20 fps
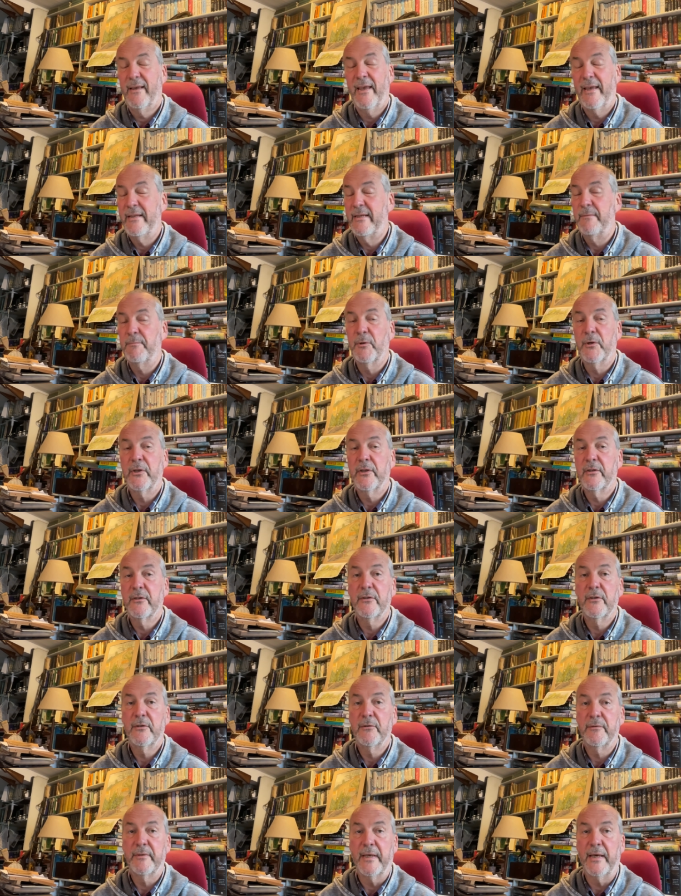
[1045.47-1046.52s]
anybody can
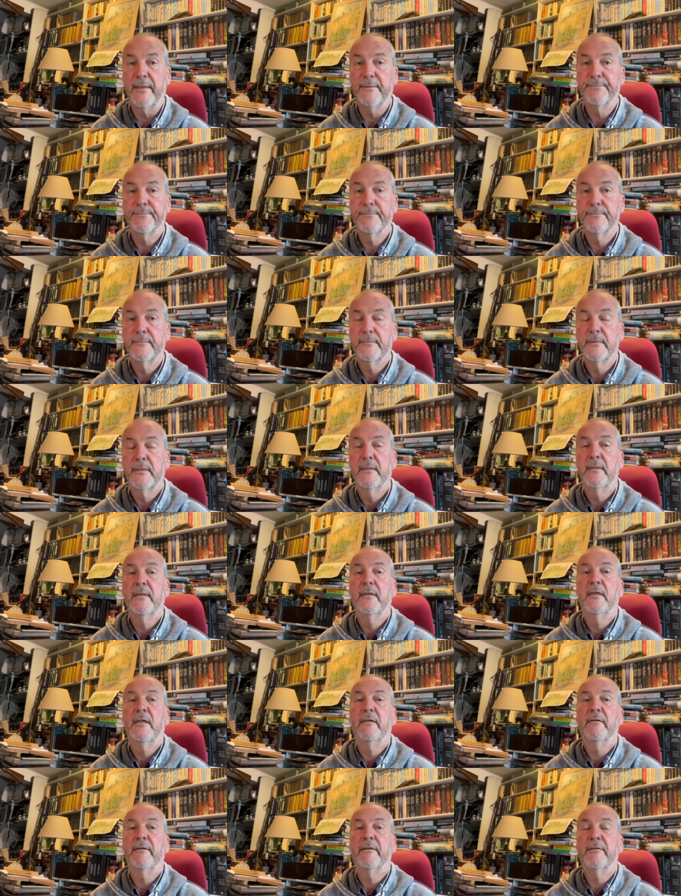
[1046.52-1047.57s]
do that.
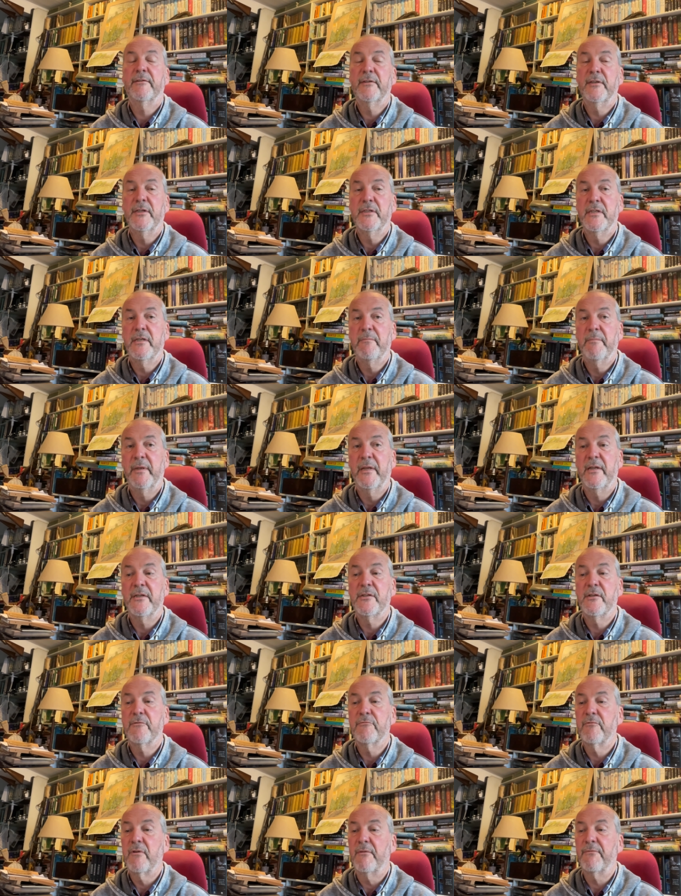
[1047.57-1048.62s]
I mean, 30 minutes
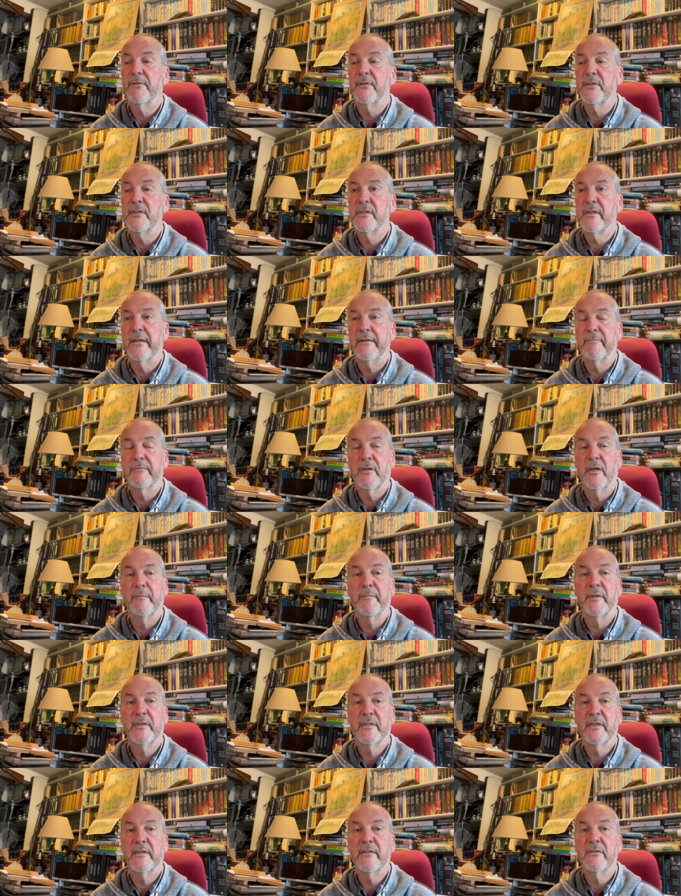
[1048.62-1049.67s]
is roughly the same time
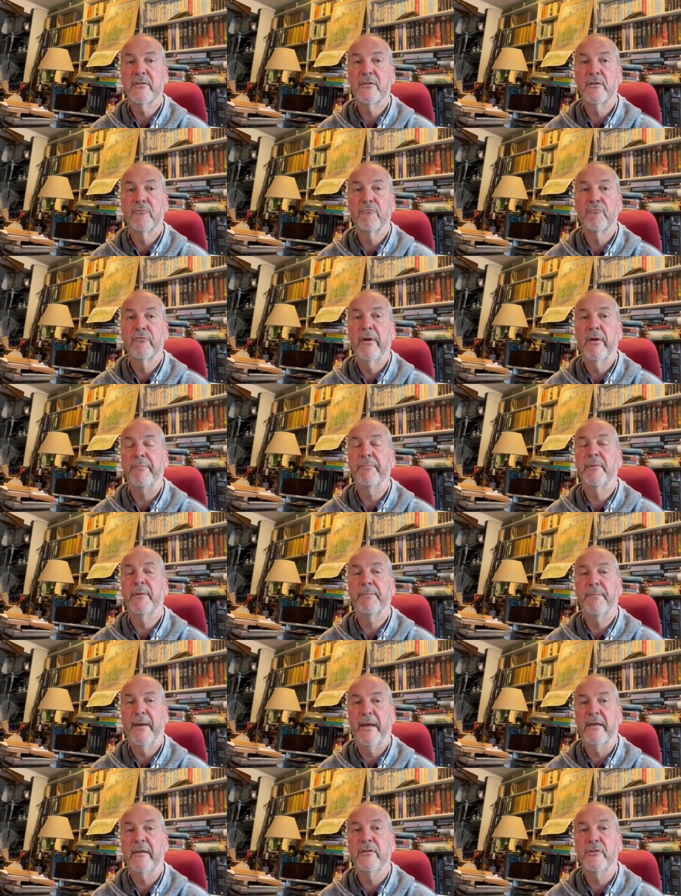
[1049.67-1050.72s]
it takes to rip the
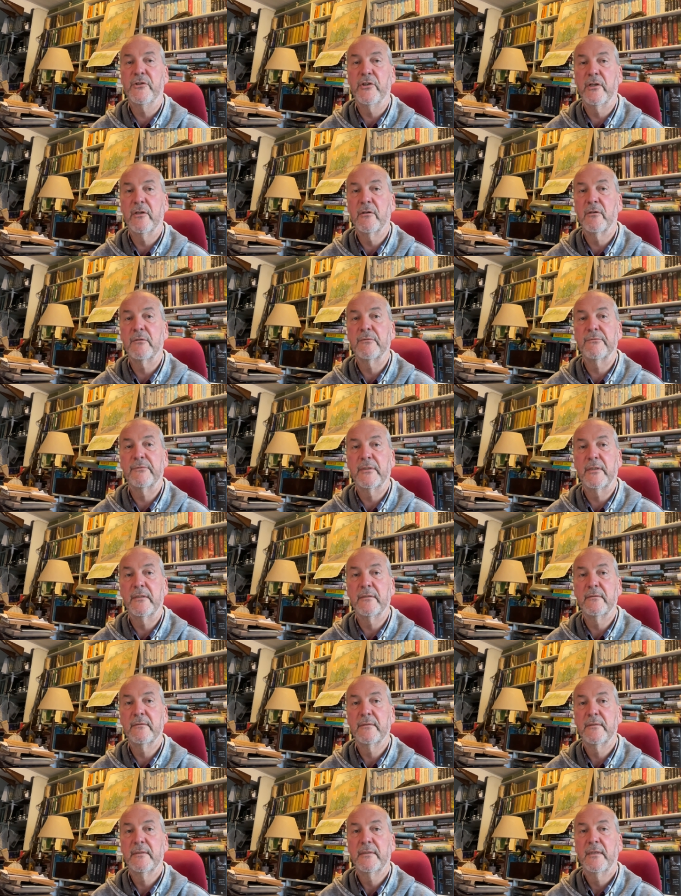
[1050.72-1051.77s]
packaging off a
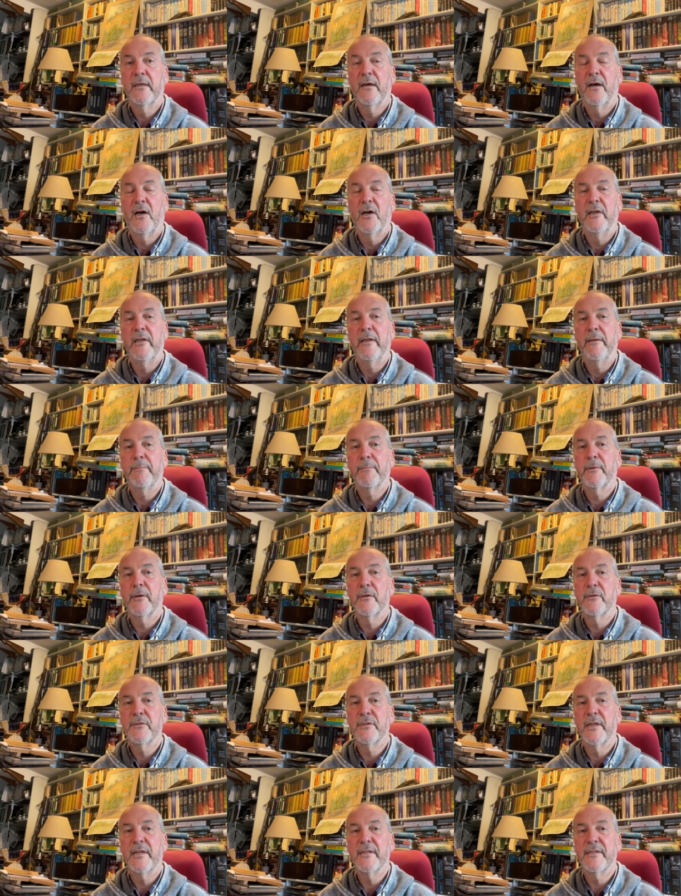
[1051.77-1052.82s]
highly
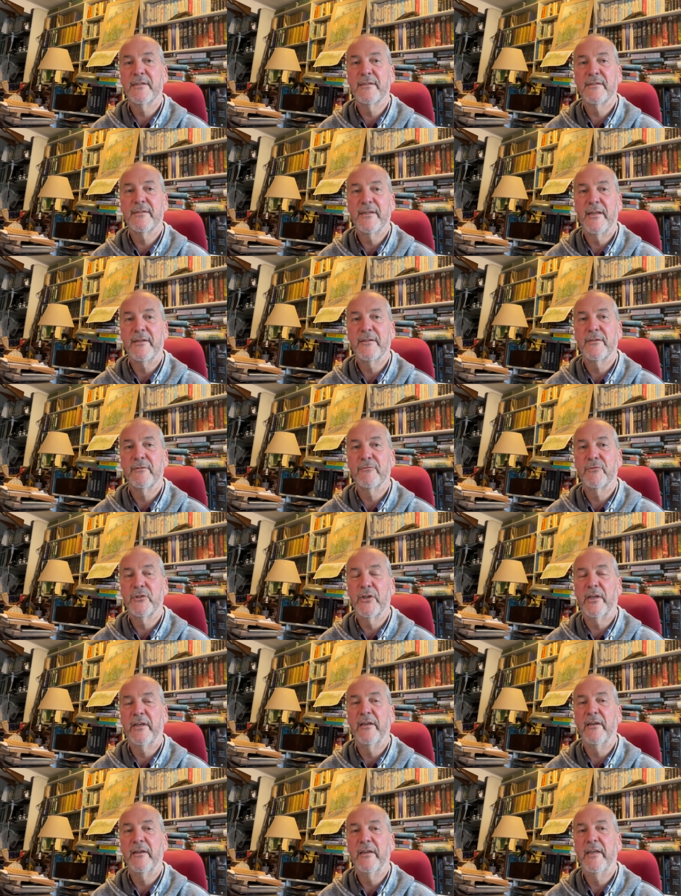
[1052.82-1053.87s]
processed set of
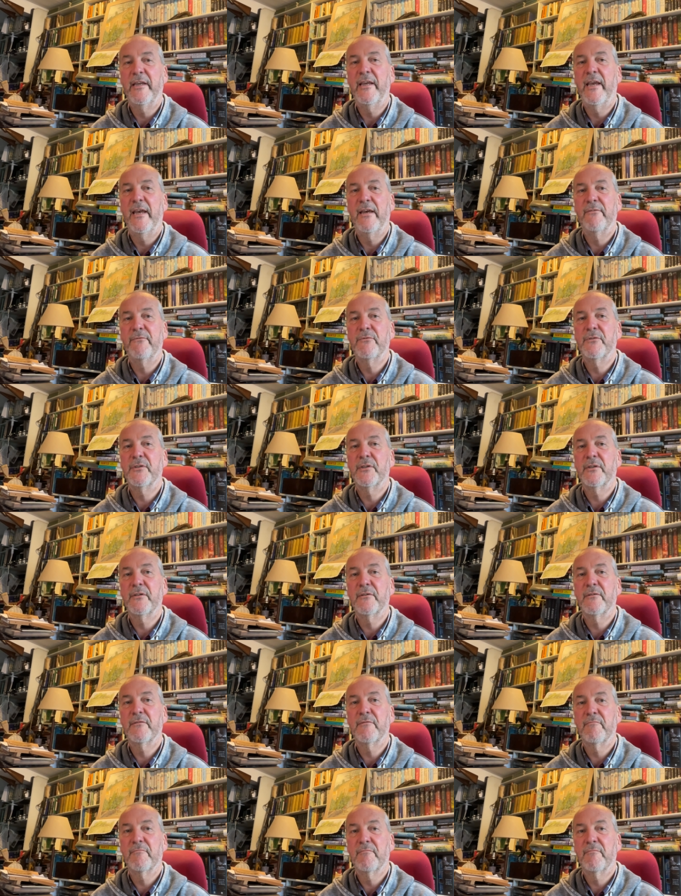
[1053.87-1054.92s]
chicken Kievs
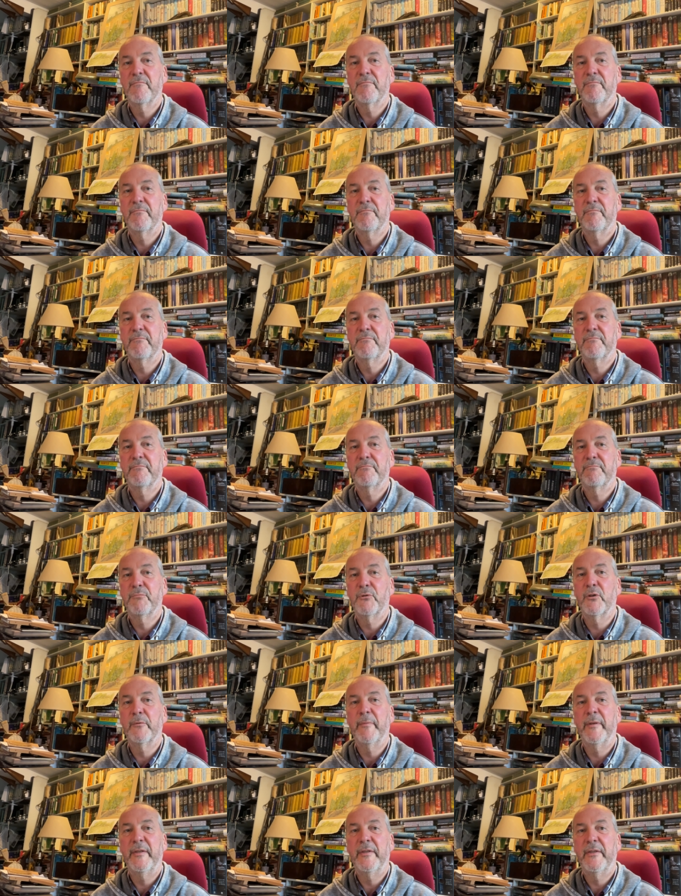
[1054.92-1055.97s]
and put
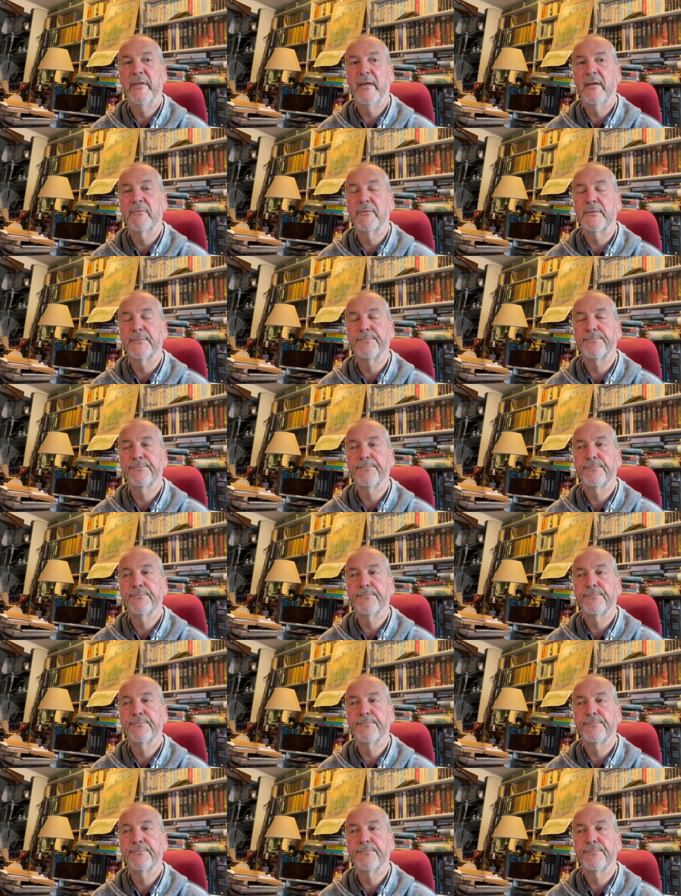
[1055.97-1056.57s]
them in the oven.